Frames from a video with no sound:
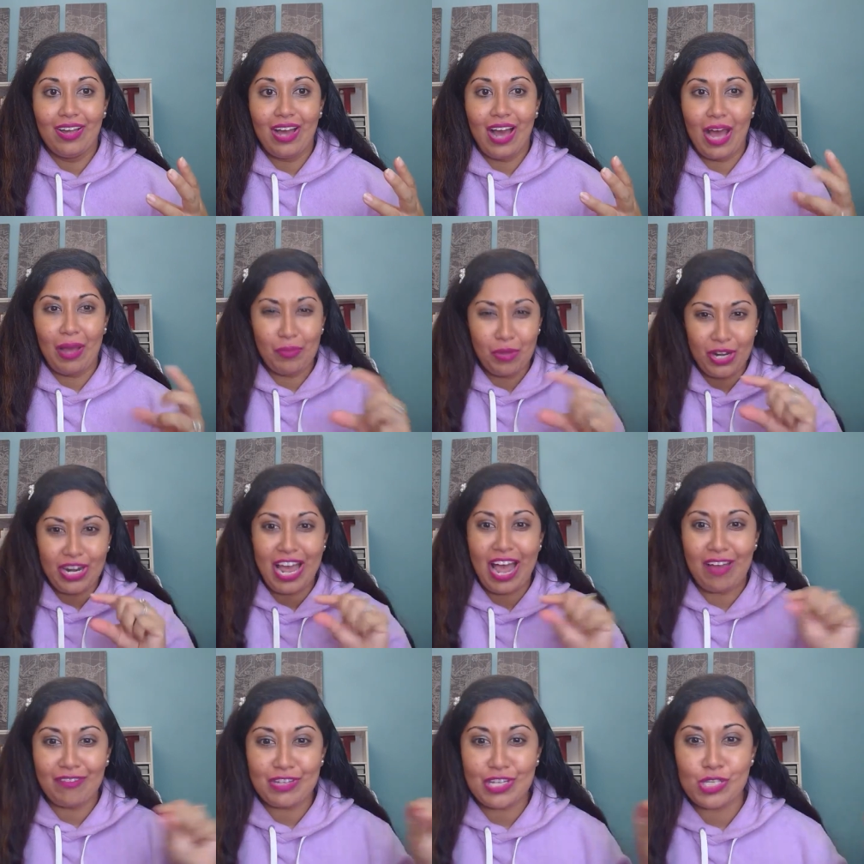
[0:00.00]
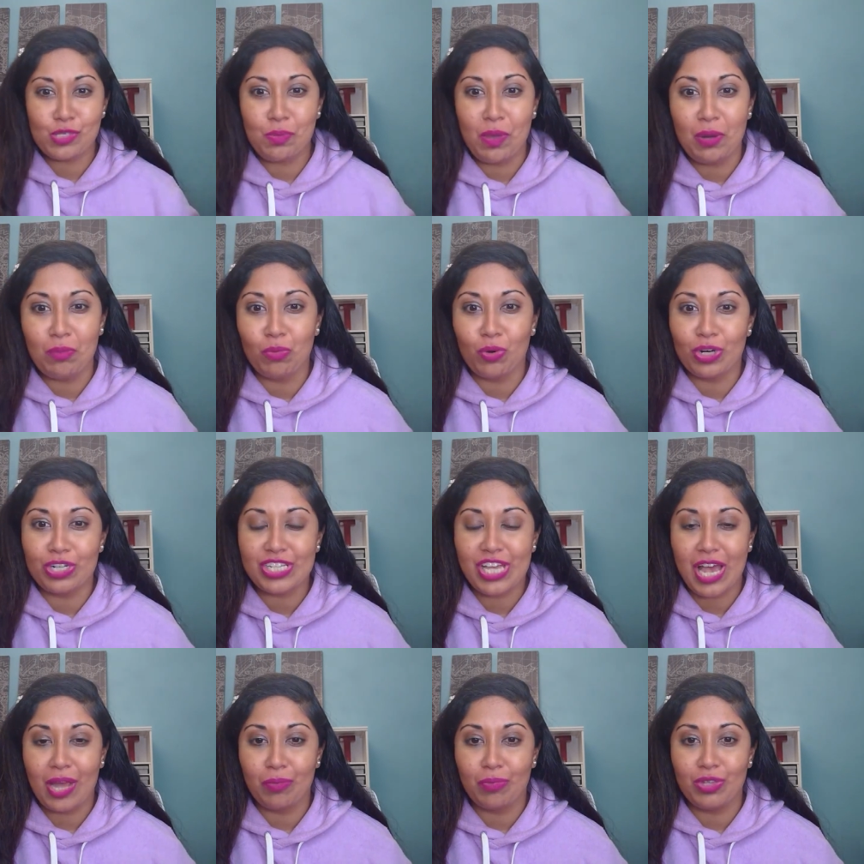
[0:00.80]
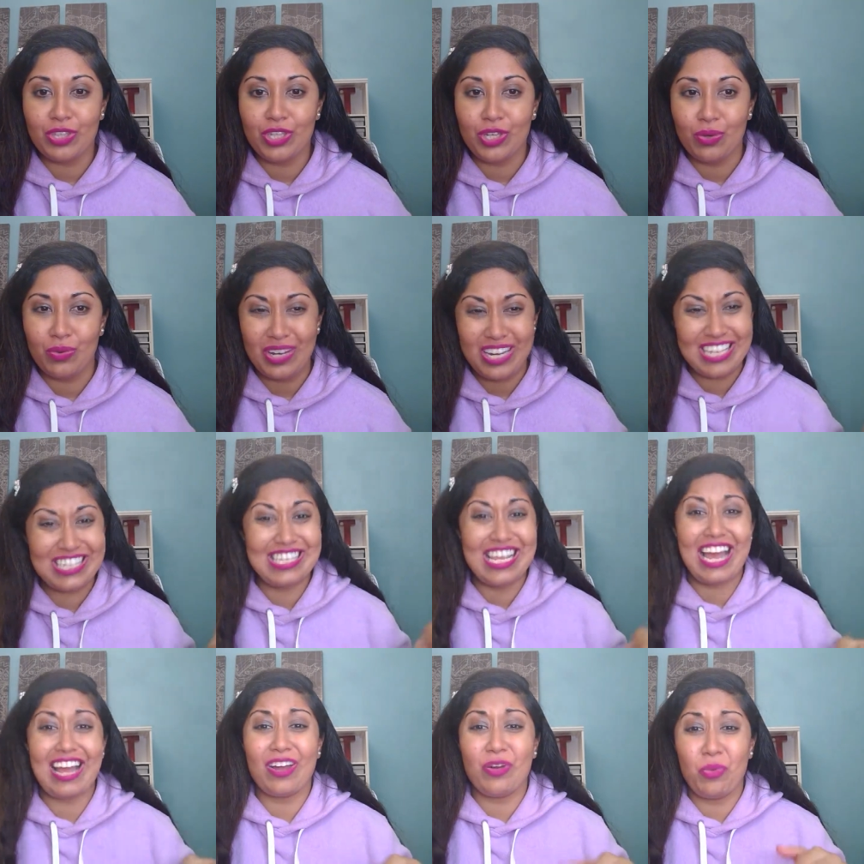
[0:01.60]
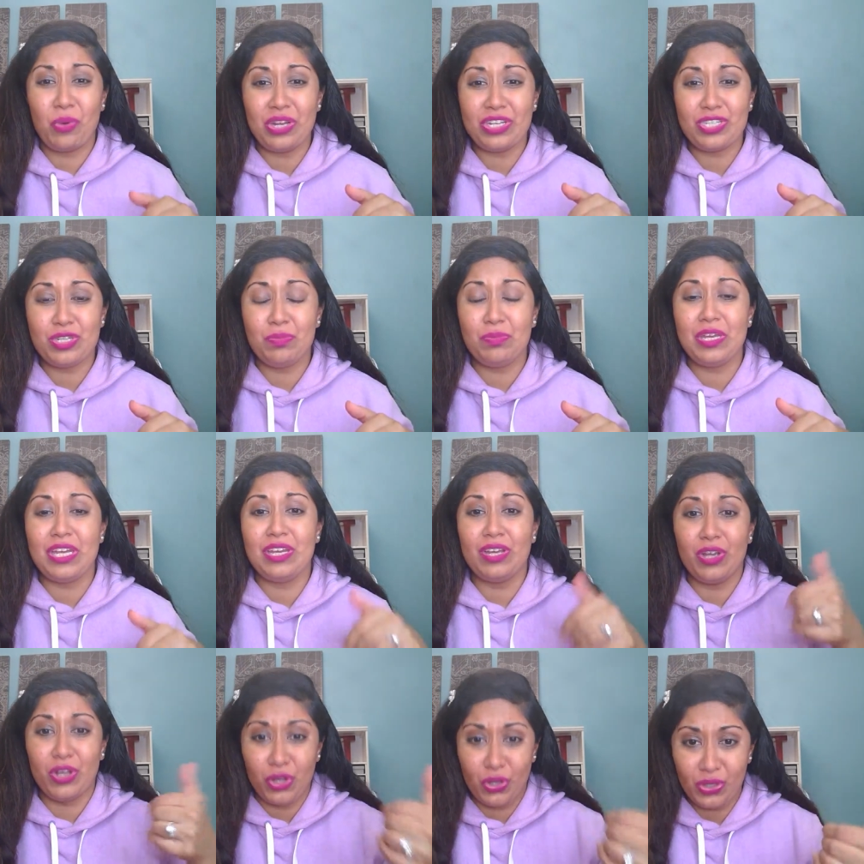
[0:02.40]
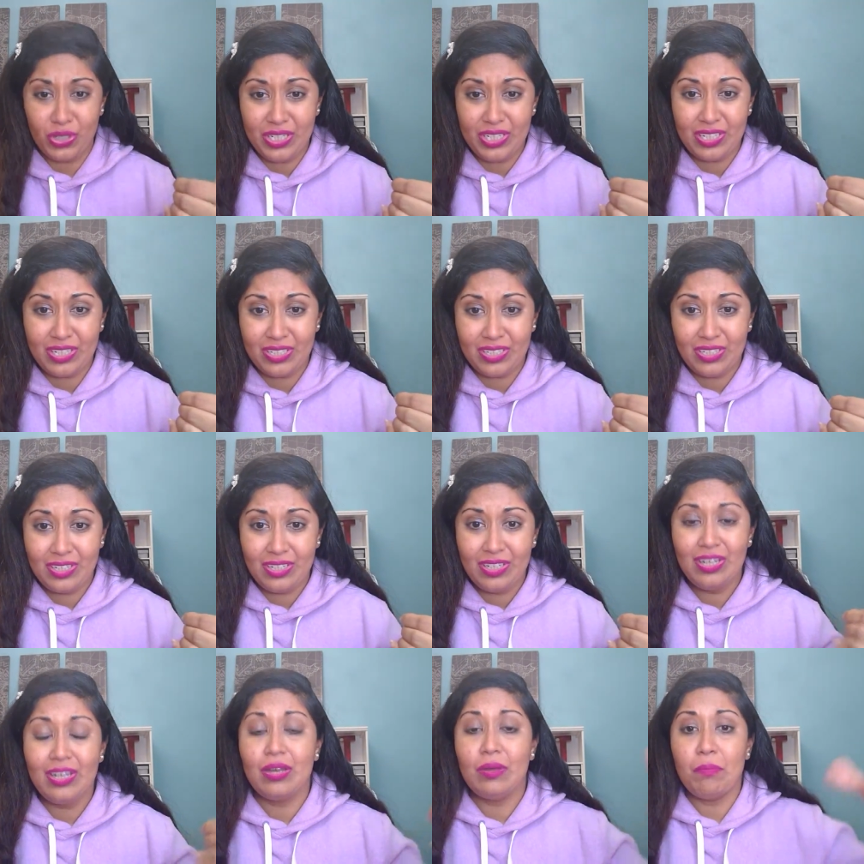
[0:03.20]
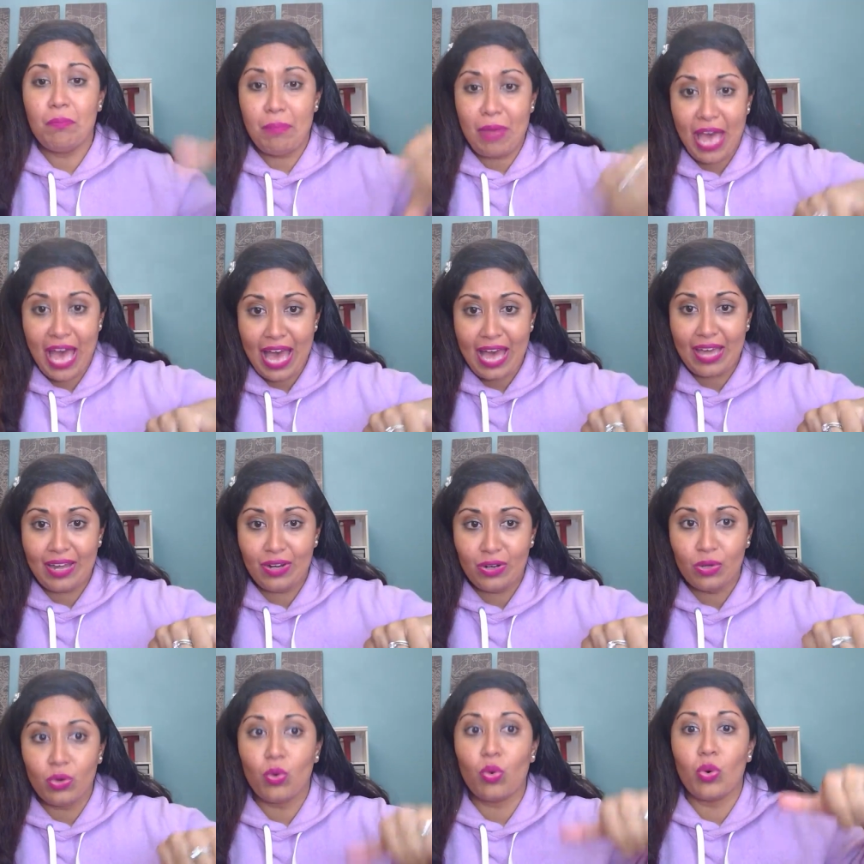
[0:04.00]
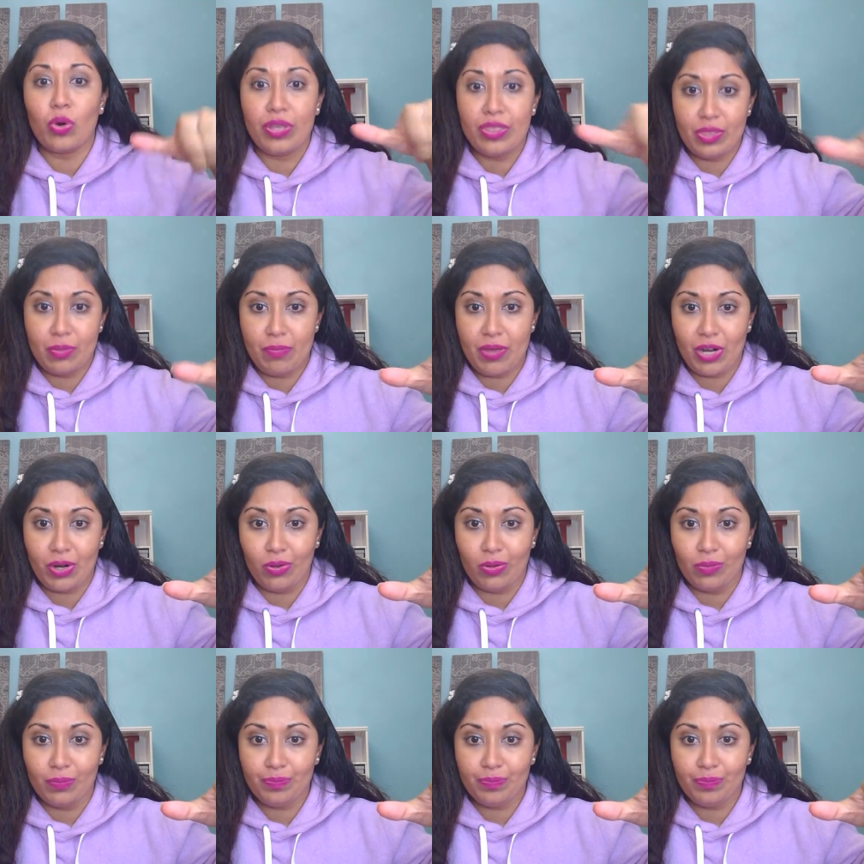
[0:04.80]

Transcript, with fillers: I'm going to have to spend more time with you. Is that going to be good, bad, or in the middle?